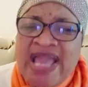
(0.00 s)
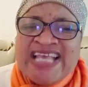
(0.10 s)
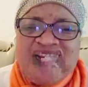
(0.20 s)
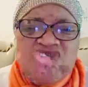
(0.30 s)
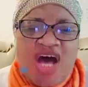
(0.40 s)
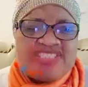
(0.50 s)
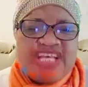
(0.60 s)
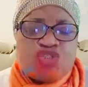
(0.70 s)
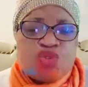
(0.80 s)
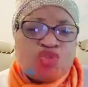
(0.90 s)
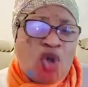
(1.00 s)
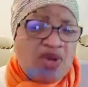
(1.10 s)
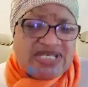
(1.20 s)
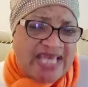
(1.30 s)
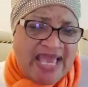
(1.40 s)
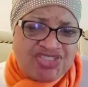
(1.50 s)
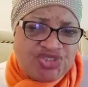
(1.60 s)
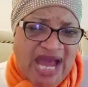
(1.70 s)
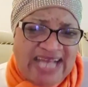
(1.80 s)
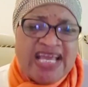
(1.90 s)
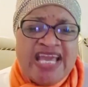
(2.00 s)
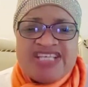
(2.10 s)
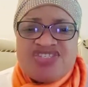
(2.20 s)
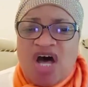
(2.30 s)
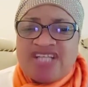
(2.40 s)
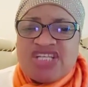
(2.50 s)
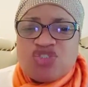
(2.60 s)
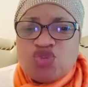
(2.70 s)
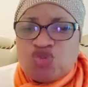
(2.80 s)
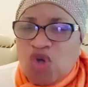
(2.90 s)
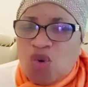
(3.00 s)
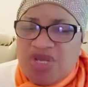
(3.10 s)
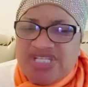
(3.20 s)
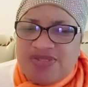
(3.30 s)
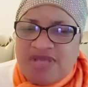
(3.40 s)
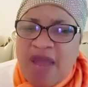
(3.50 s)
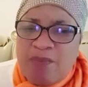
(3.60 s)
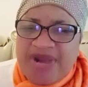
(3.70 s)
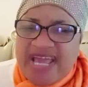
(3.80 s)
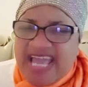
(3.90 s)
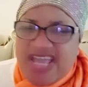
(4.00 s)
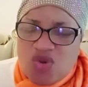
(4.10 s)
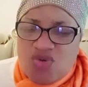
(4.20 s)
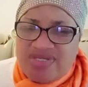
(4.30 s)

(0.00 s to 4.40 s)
It's nothing to do with hatred, it's nothing to do with bringing you